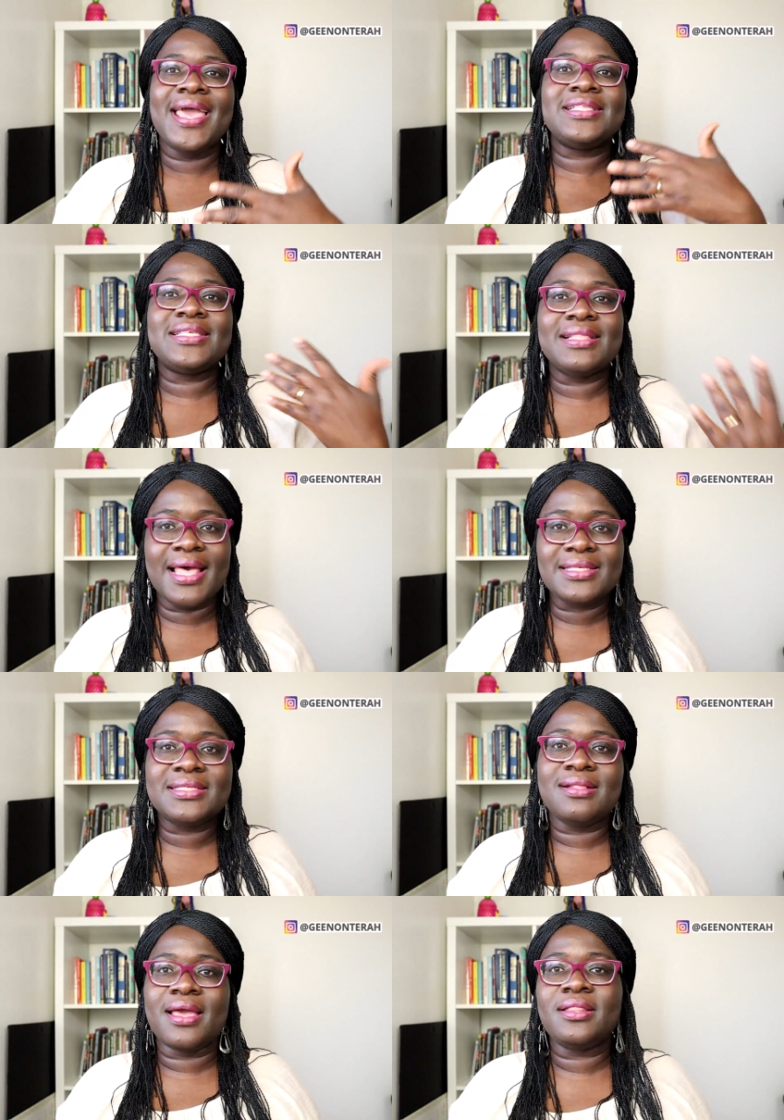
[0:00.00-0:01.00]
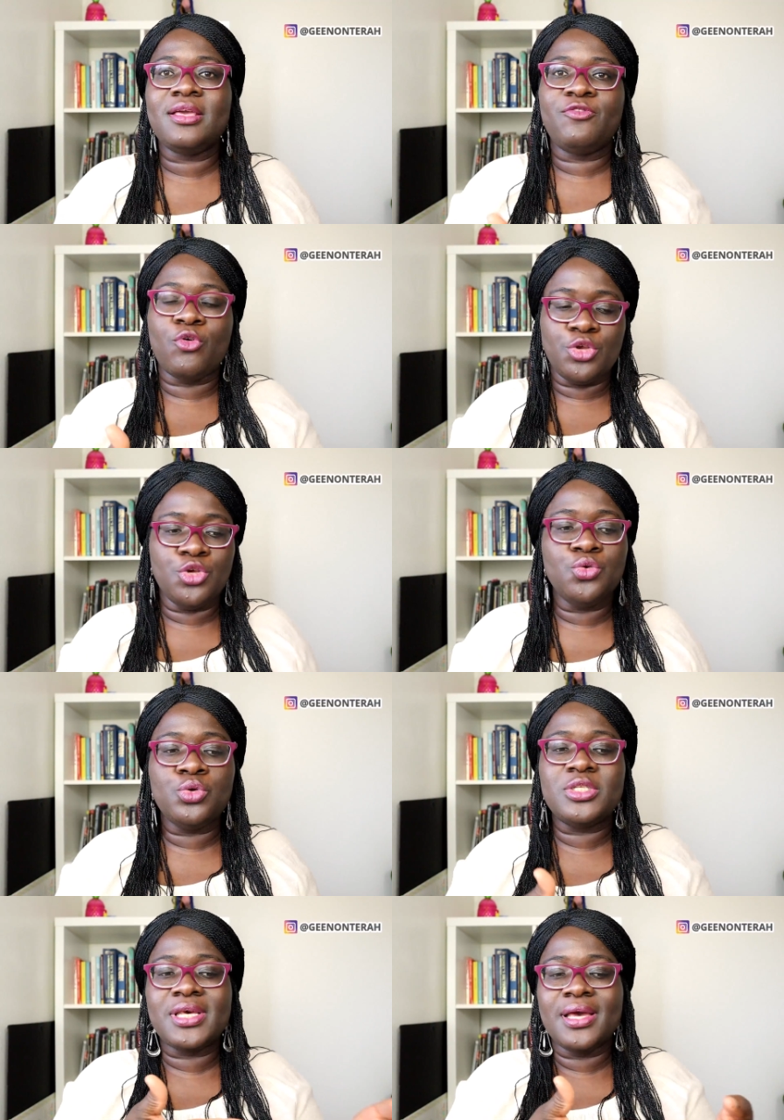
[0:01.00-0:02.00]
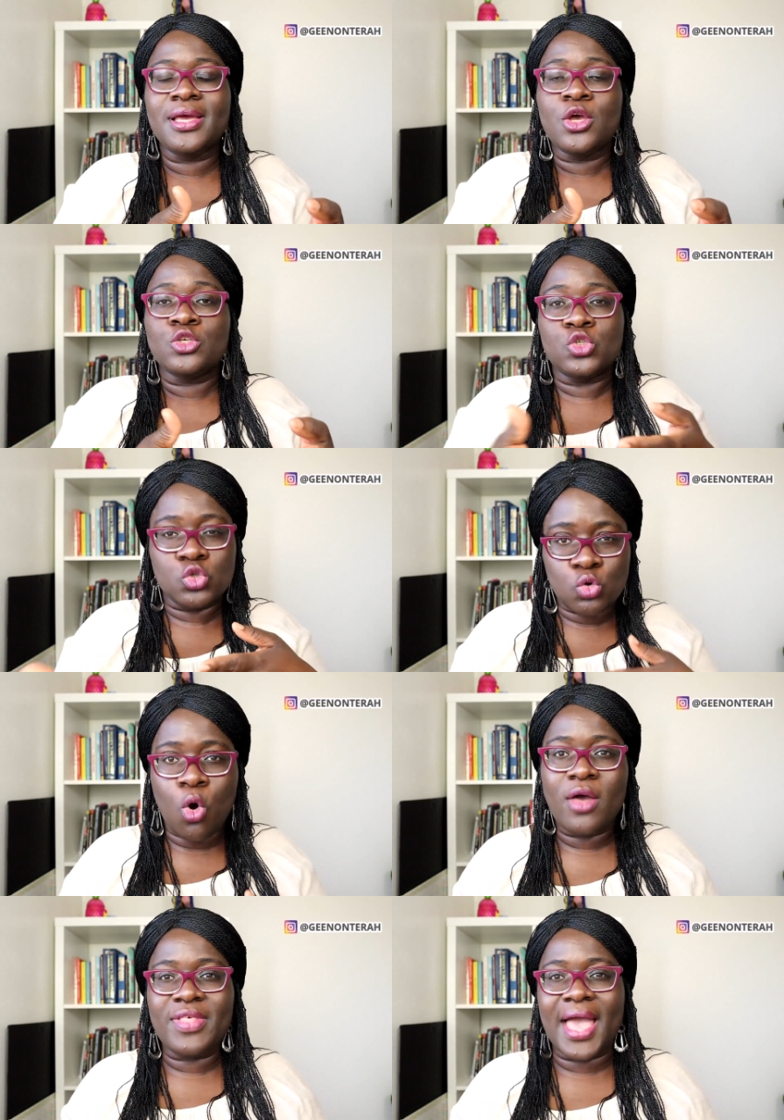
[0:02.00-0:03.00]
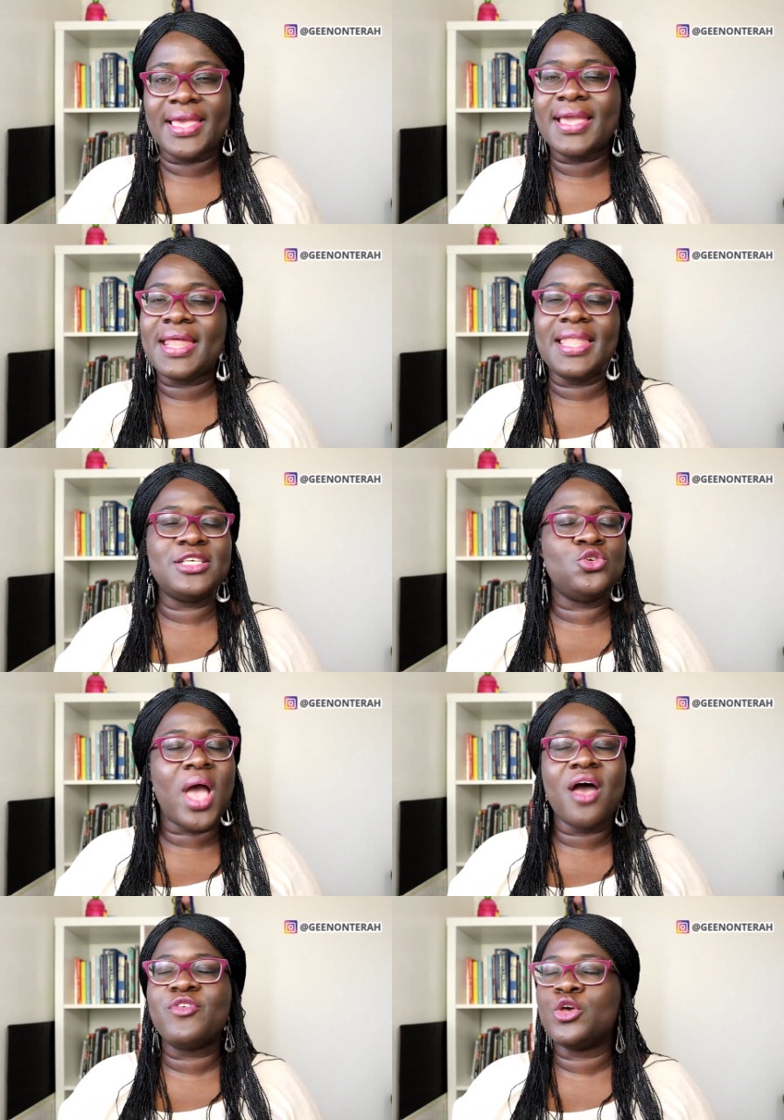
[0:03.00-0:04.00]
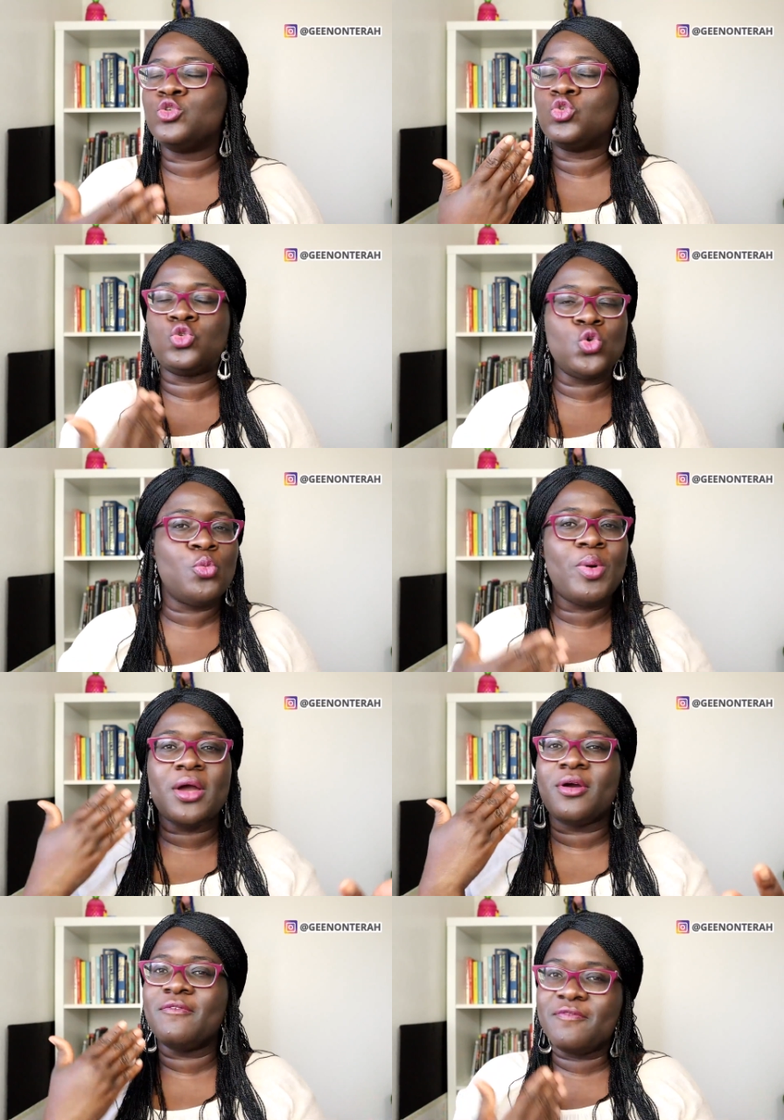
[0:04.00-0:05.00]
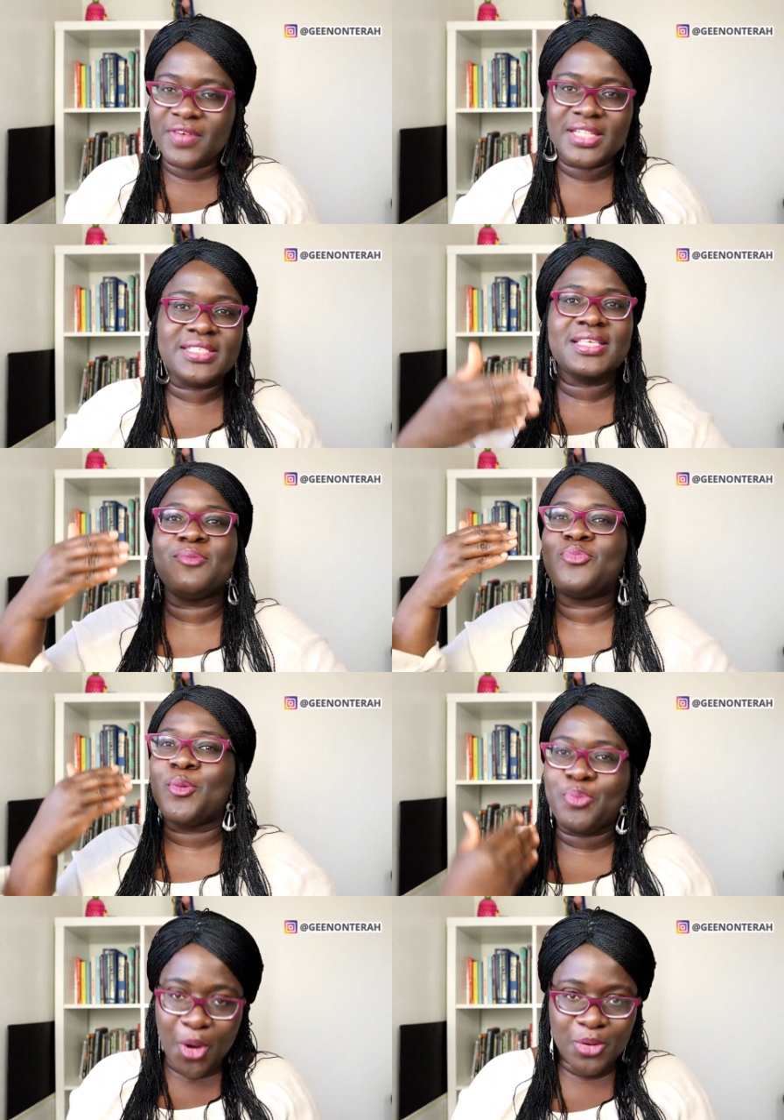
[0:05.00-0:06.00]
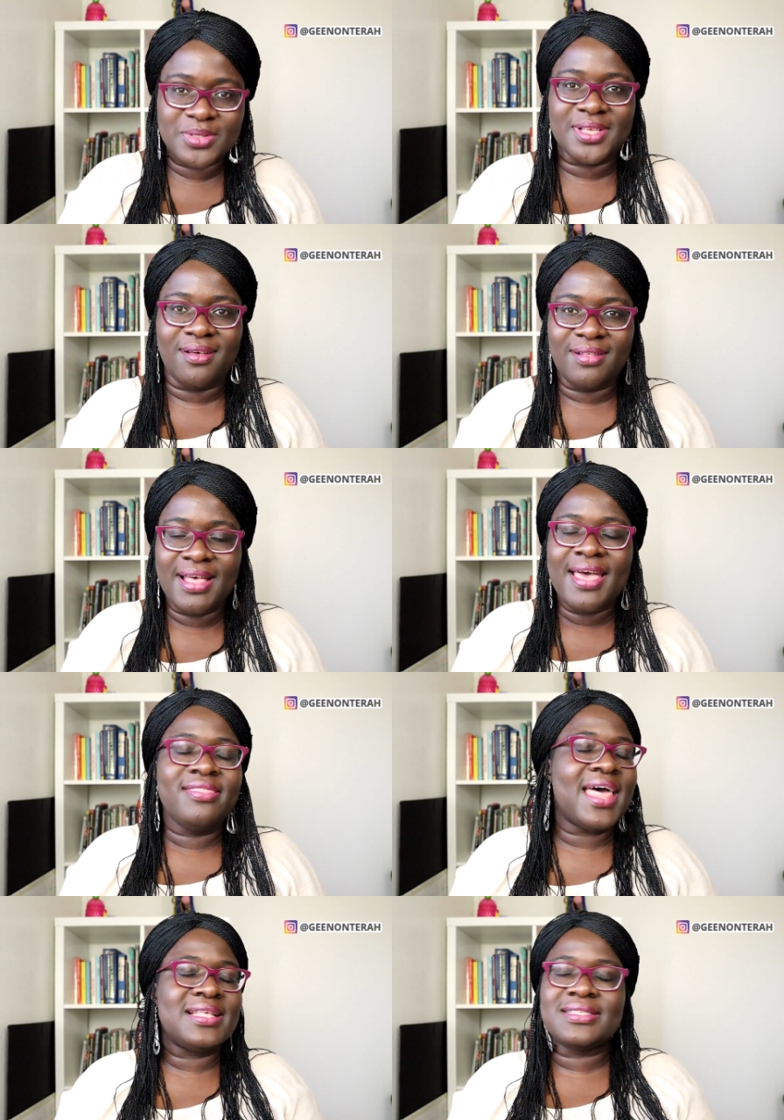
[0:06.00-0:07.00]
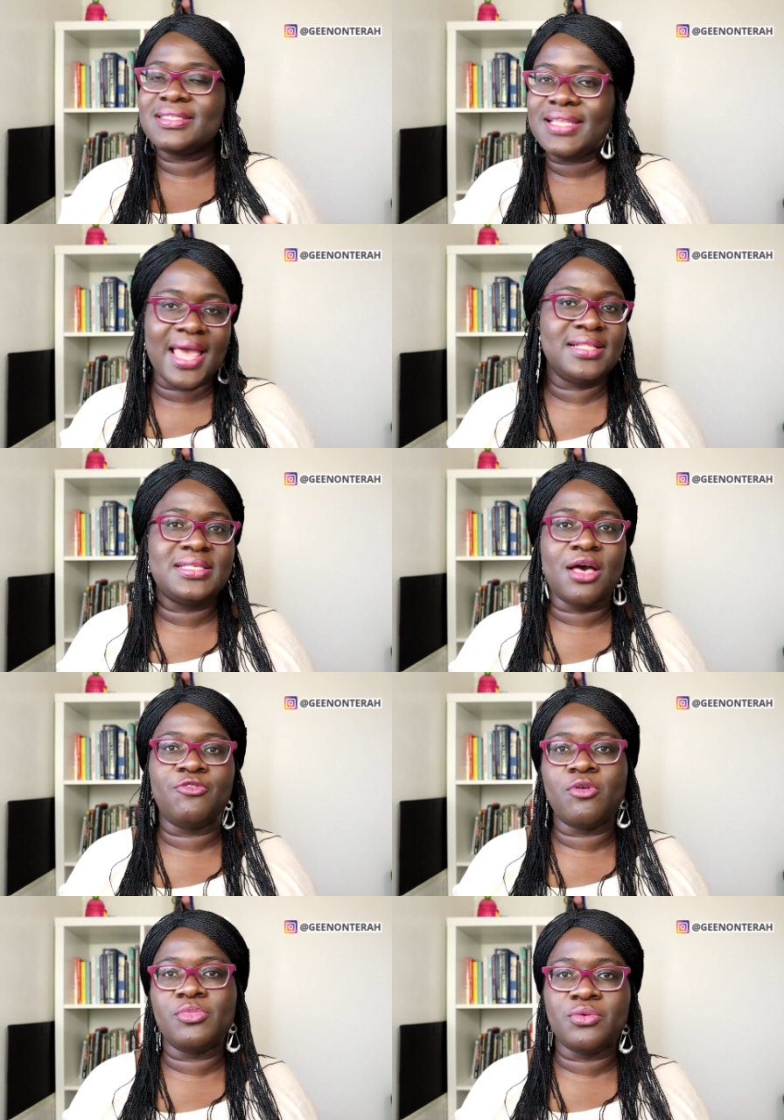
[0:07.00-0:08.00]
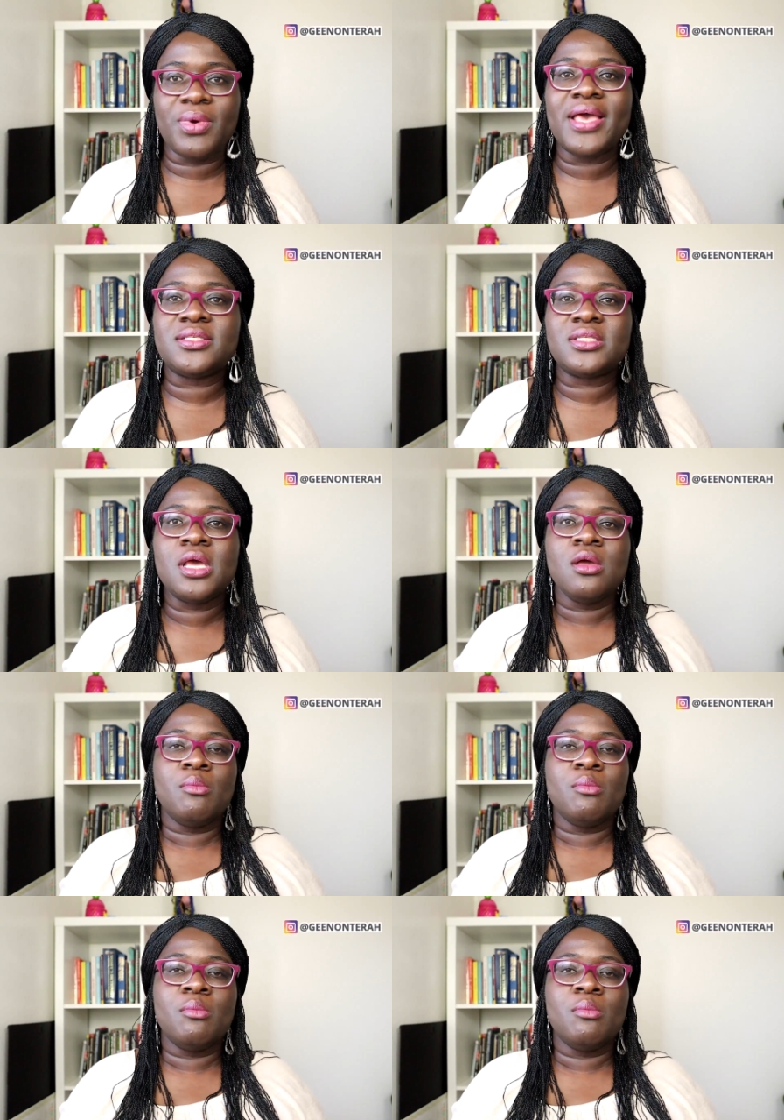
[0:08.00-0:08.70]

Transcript: it's less likely for you to score that gig unless you have a super convincing proposal that stands out from the rest.